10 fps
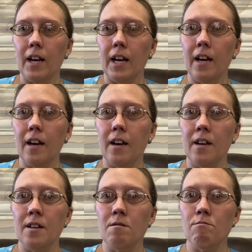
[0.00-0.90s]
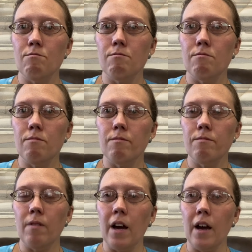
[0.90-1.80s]
a
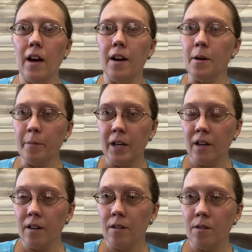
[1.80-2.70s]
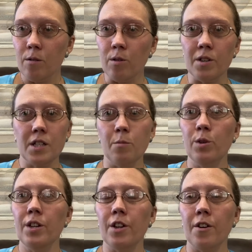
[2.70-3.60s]
enemy or
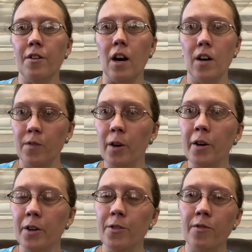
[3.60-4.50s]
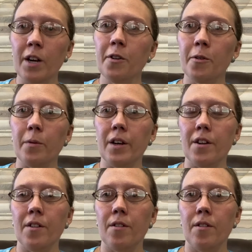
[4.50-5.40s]
someone they're not very good friends with
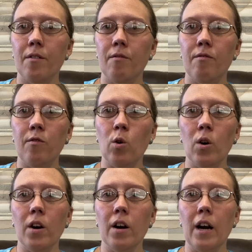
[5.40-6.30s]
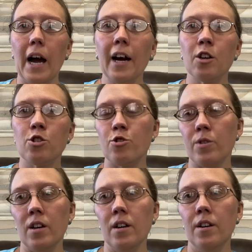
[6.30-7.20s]
for
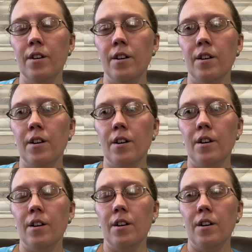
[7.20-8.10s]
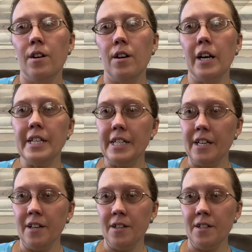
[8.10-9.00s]
extra
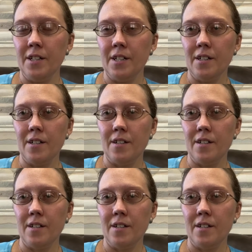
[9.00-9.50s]
ideas,